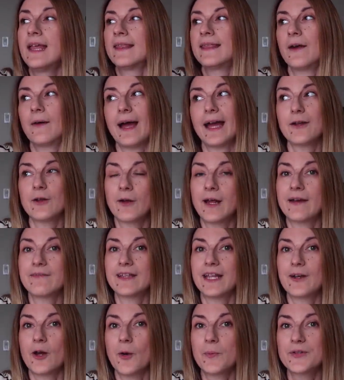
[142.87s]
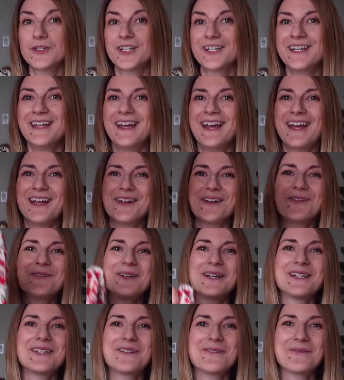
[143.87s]
Now, I don't have that option. I
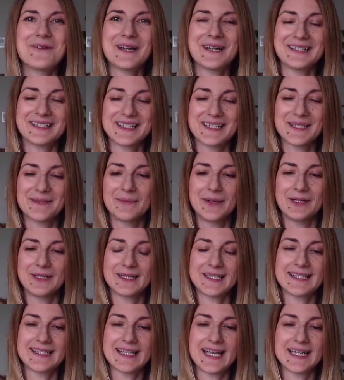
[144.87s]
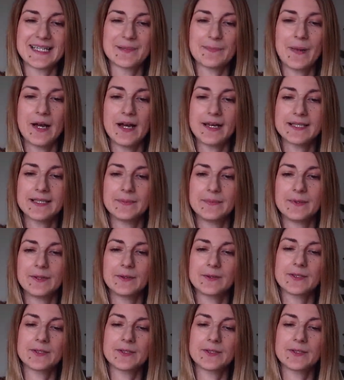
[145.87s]
already wear the smallest size possible.